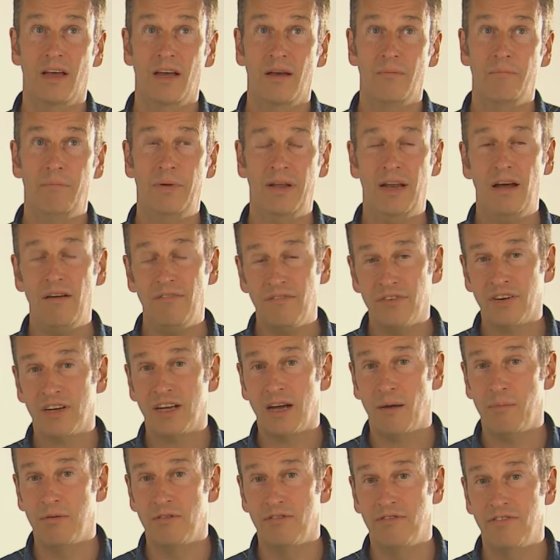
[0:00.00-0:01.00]
been up for a
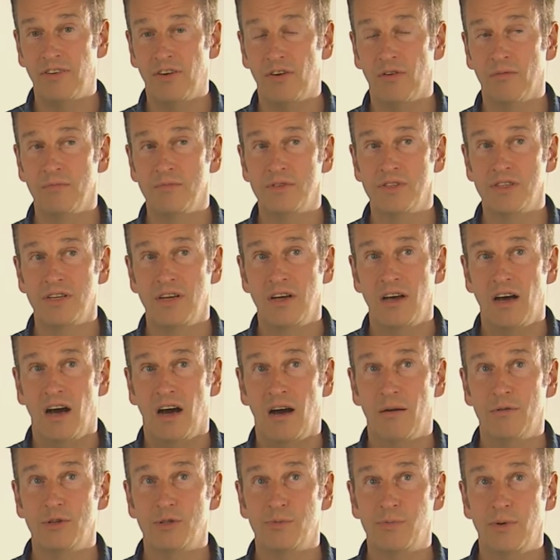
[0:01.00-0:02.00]
couple of films.
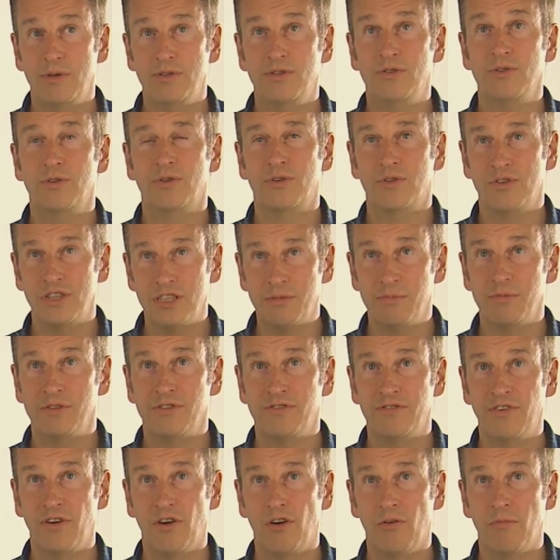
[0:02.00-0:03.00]
I was supposed to do a Christmas
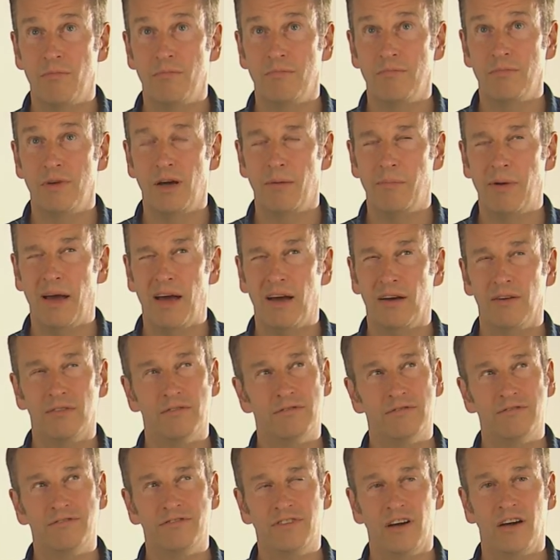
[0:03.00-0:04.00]
film
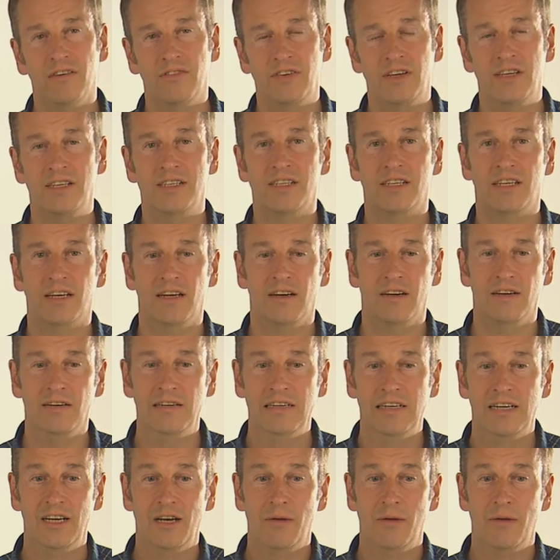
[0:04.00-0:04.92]
about 5 years ago,